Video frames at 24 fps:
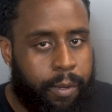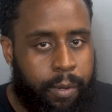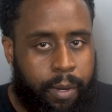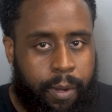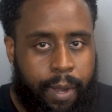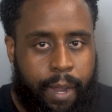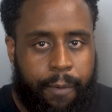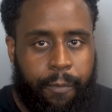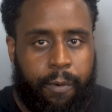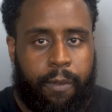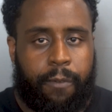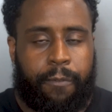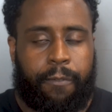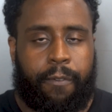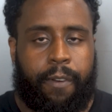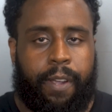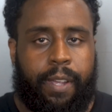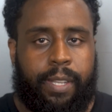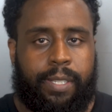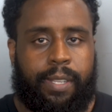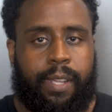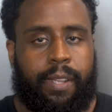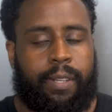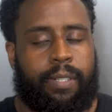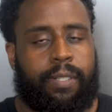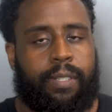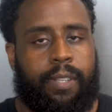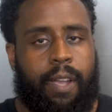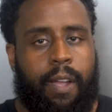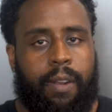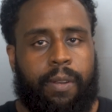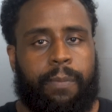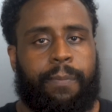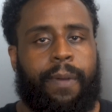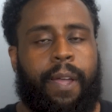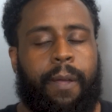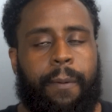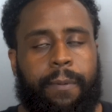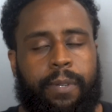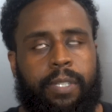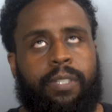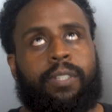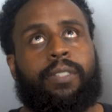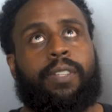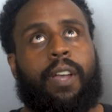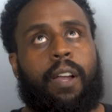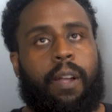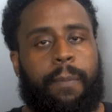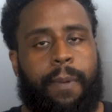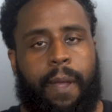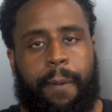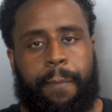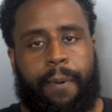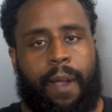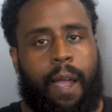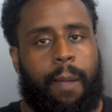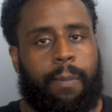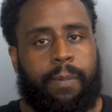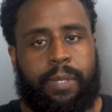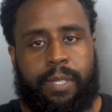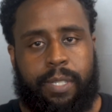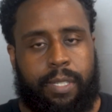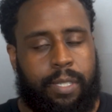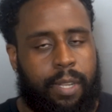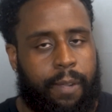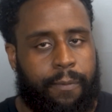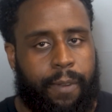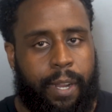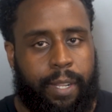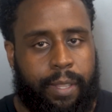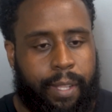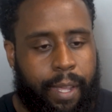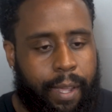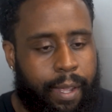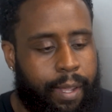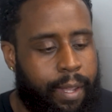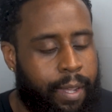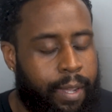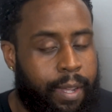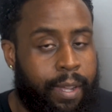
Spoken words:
You don't have real friends that talk about problems and stuff like that.